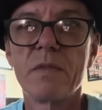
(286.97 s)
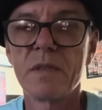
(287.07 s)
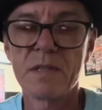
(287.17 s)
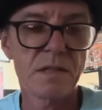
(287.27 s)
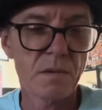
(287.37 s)

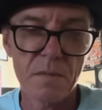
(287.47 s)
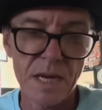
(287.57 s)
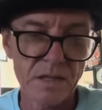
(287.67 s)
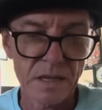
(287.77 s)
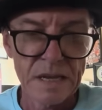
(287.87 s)
this is
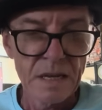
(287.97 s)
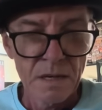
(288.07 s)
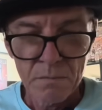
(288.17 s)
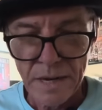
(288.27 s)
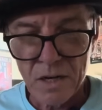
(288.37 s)
amazing.
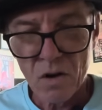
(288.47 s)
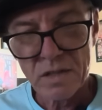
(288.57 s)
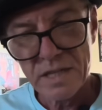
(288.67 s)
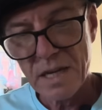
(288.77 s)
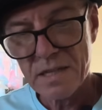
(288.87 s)
My
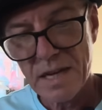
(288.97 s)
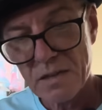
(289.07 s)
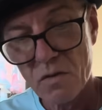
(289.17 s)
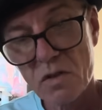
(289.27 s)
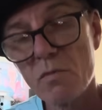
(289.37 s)
Cartier
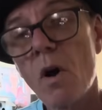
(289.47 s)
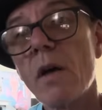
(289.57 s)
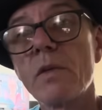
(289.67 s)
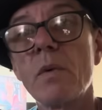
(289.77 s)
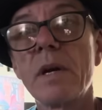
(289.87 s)
Santos
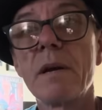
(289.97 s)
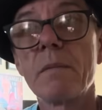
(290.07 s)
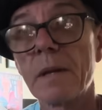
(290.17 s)
Dumont, the